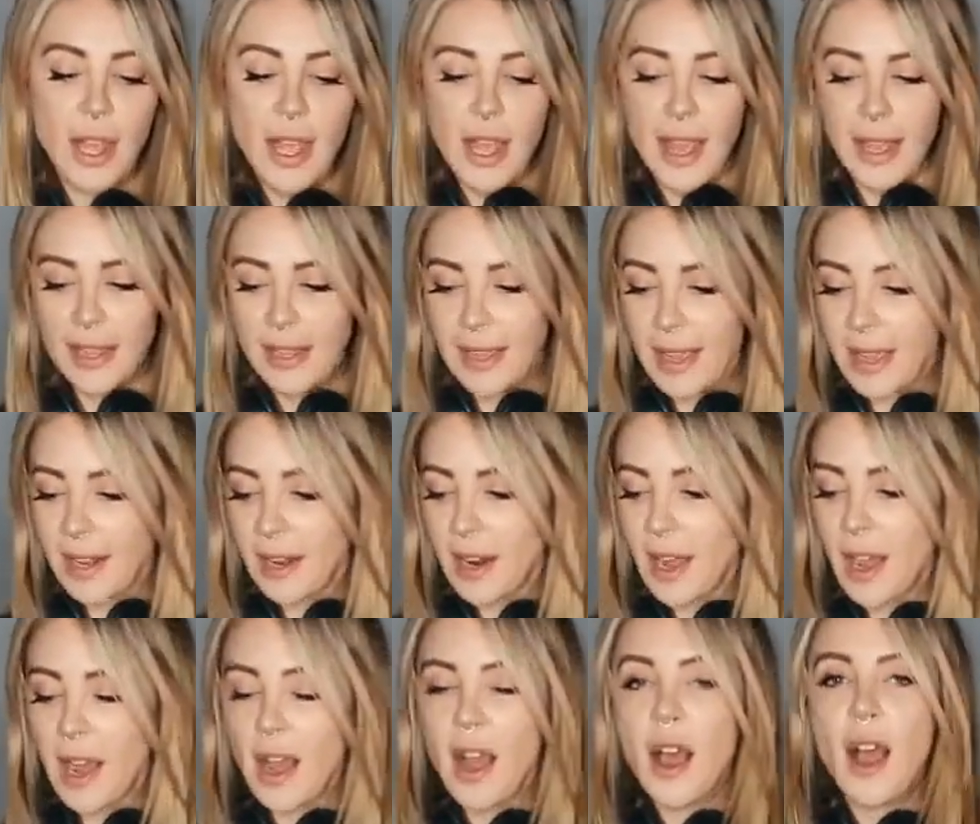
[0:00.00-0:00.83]
Again,
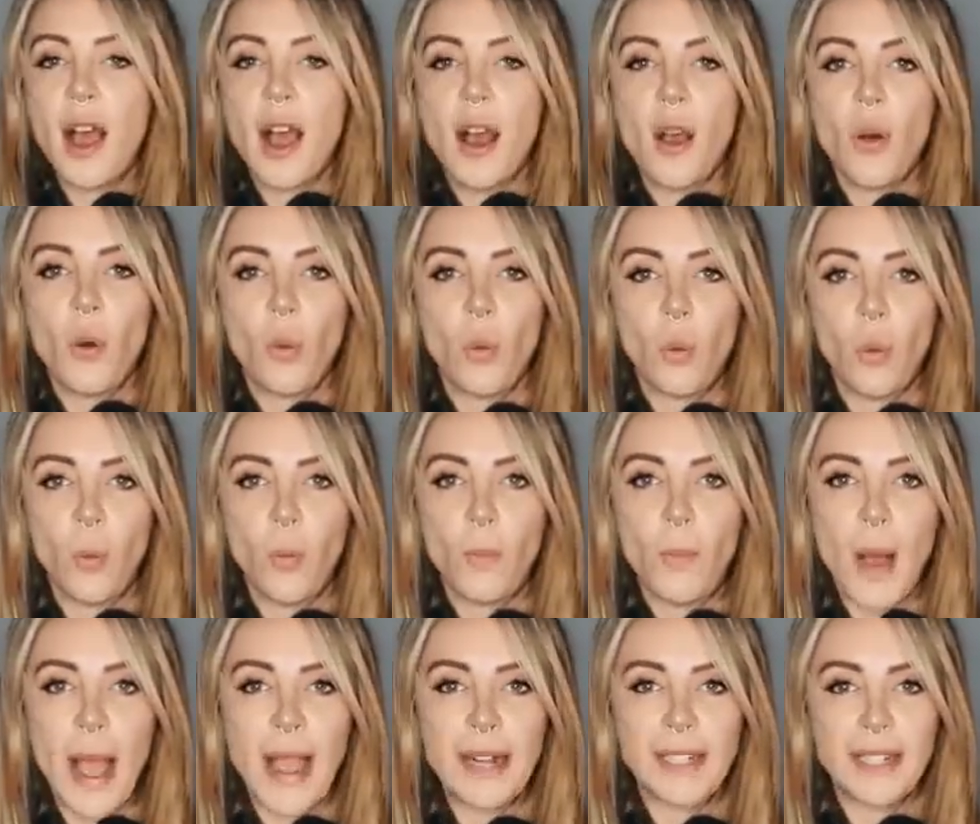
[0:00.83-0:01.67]

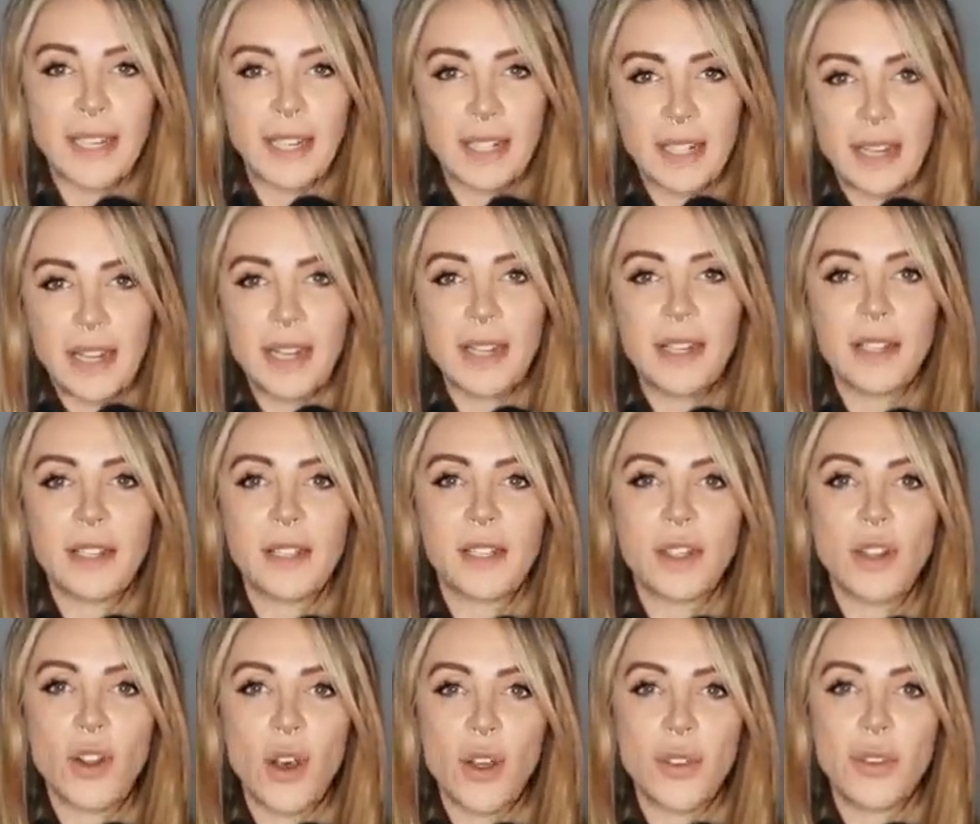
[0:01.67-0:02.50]
my technique is
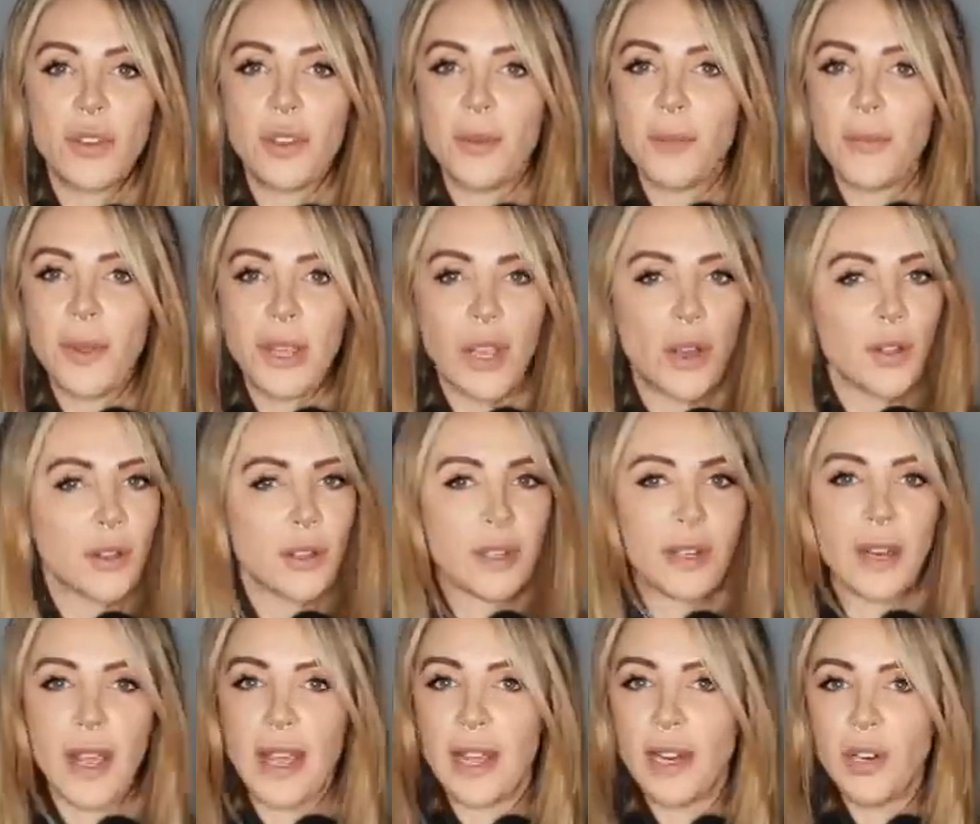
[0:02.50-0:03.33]
not the be-all
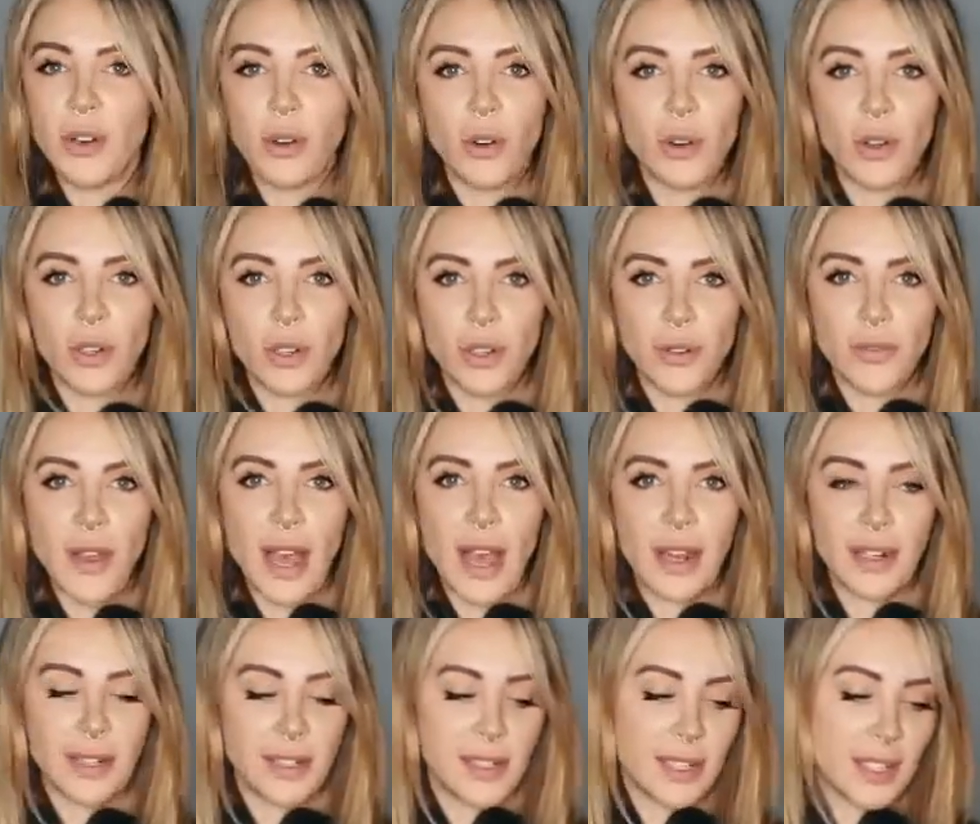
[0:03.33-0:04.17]
and end-all of
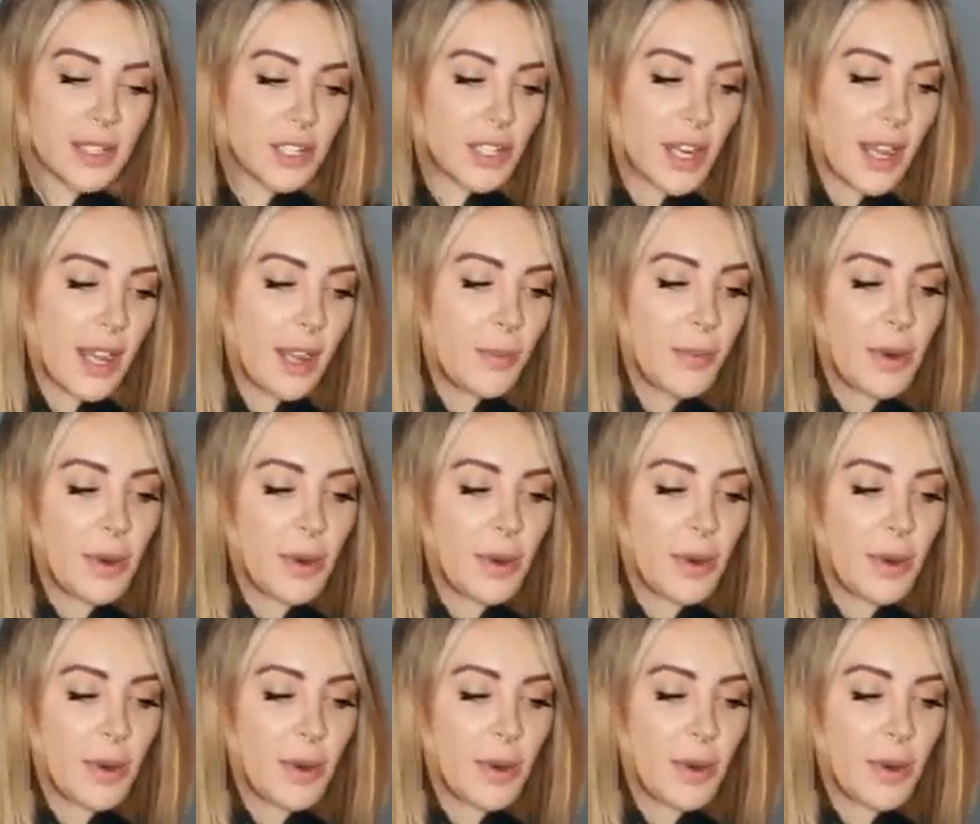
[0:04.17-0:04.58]
how to DJ,